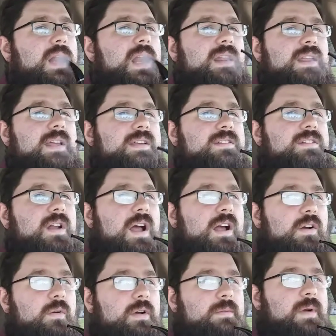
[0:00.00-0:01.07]
Things are not
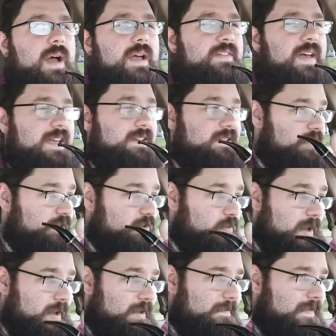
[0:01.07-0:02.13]
going by fast this
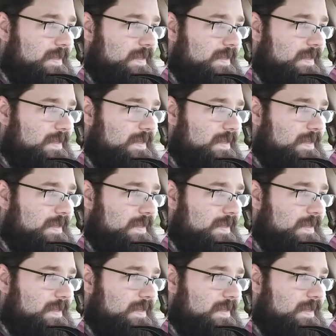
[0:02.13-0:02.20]
week.